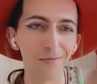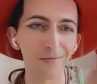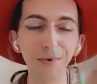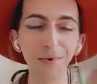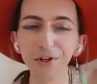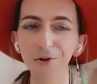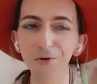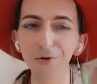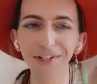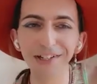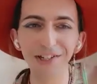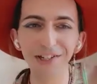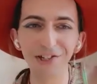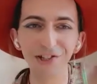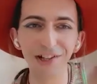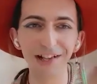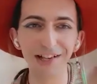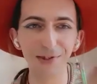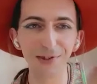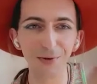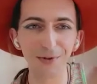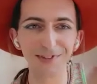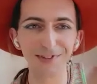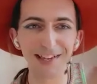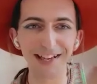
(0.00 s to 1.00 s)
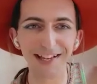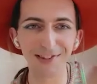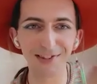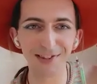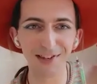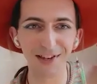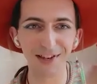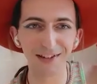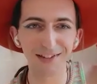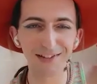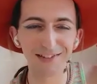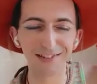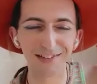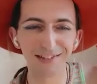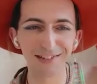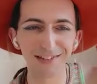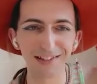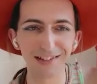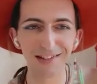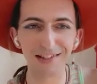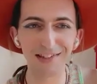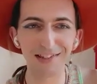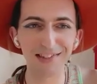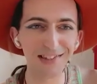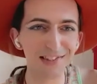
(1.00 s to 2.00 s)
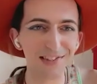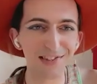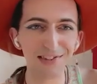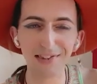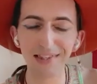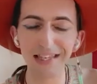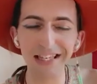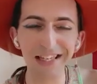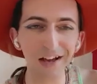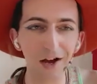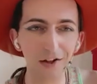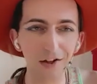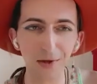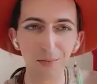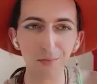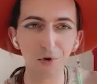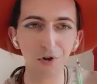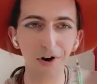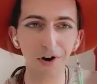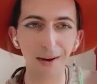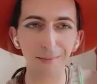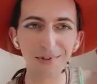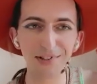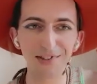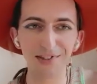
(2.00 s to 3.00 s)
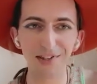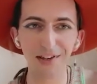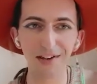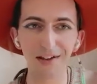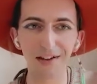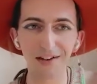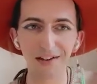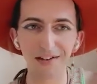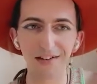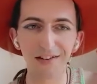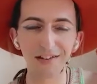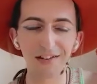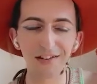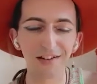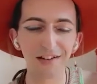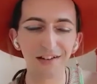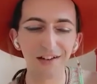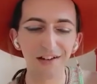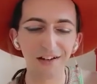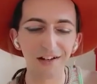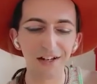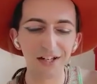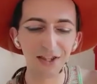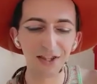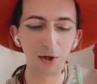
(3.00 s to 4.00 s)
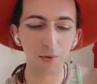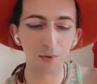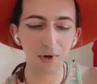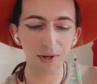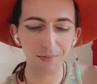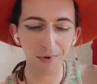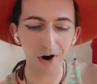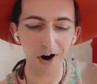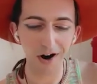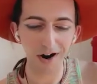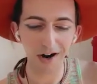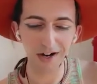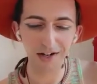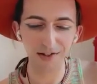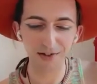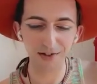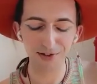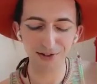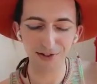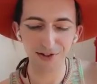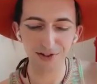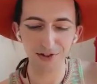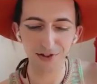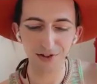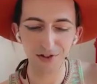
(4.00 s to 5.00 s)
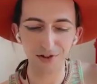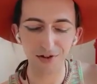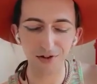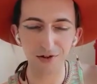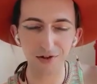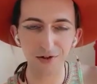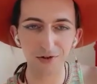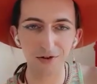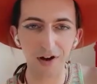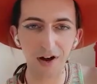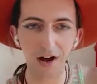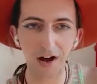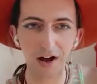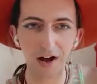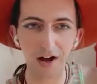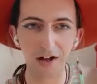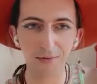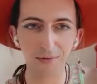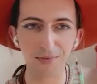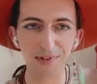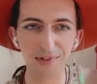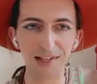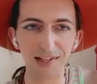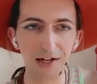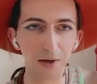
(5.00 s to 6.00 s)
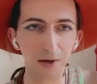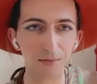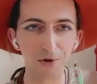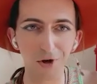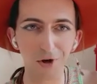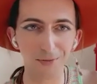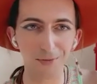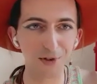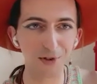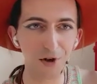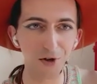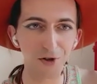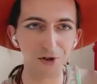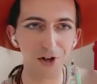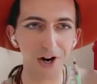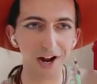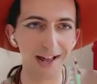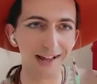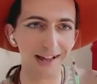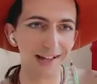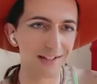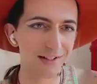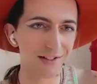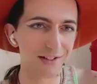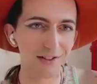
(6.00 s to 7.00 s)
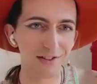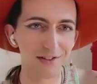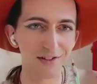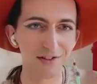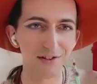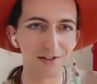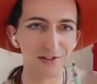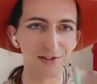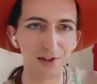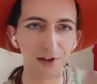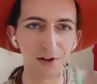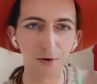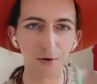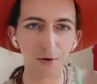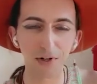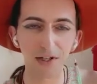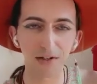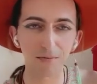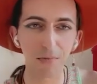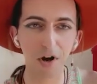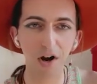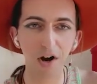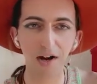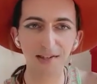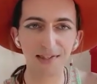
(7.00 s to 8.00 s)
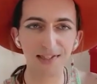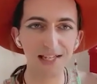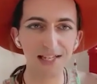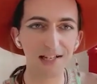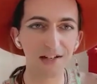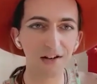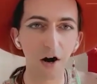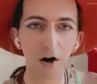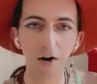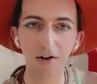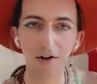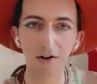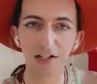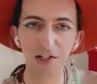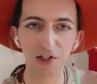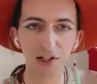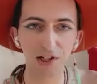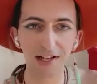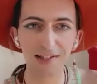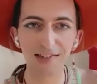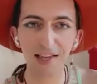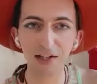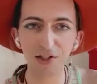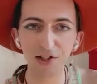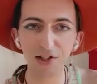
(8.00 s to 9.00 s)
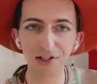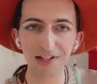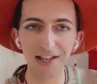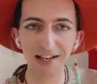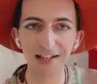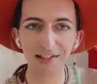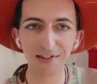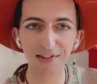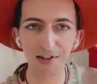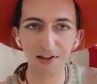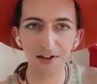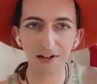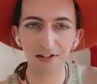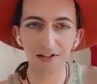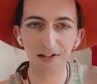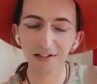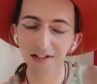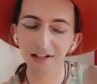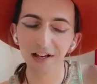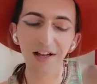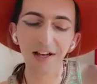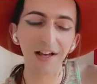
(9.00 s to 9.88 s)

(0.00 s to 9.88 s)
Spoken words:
We call initialize the data, and this is the other parameter that we pass to set up drops contract. So we'd pass in our initialization data.